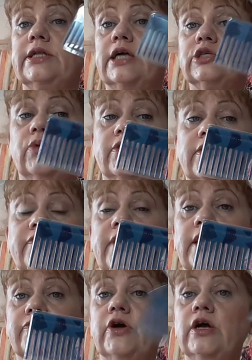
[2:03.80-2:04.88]
that's worth a
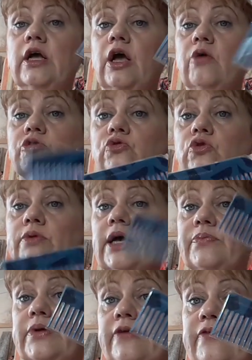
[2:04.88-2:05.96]
fiver. There's no way I'd pay a